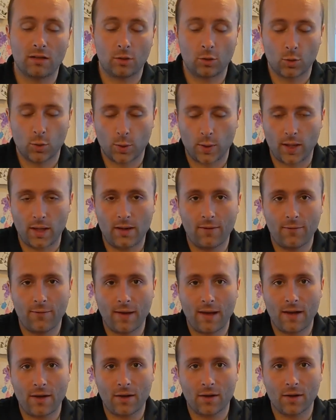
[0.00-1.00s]
create a
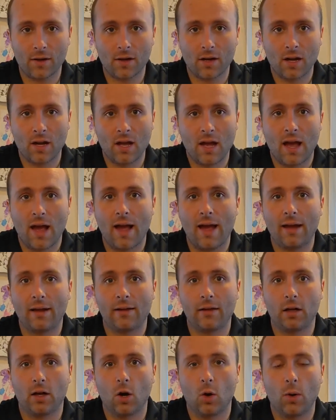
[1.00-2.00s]
vendor,
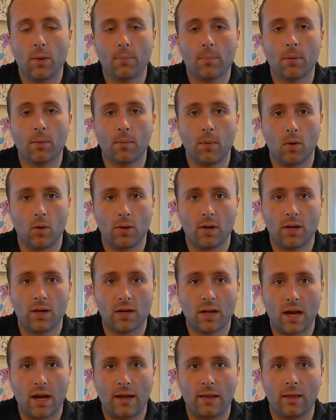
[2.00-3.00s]
and go and promote
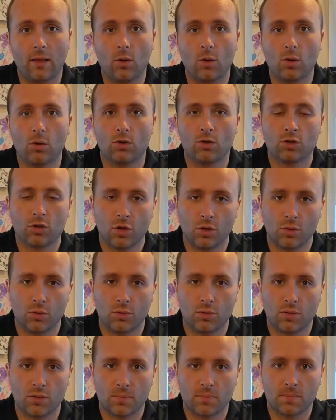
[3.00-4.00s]
it at local
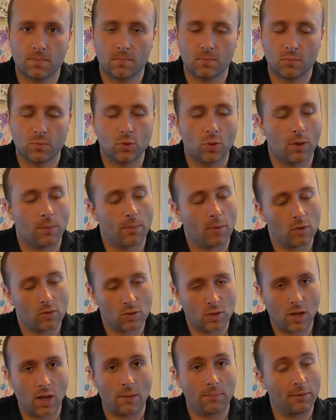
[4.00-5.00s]
shows. So
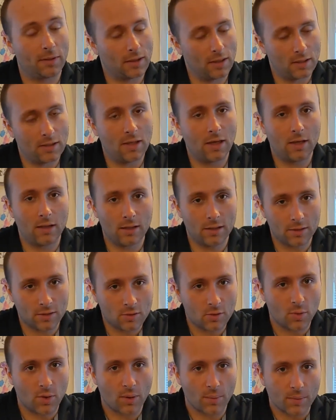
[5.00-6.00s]
I'm going to tell you a
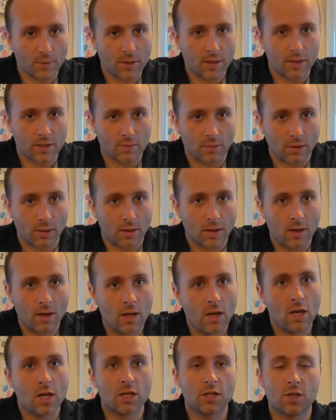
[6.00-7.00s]
story with this one.
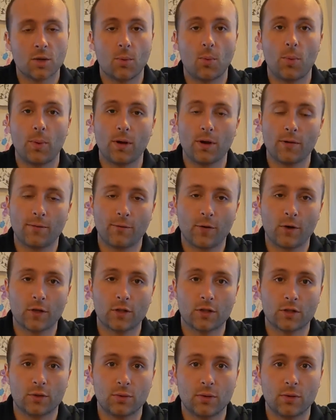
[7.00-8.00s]
So when we were
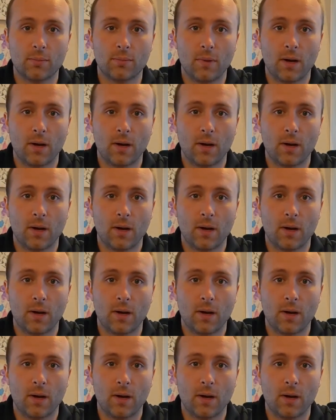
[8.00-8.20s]
first doing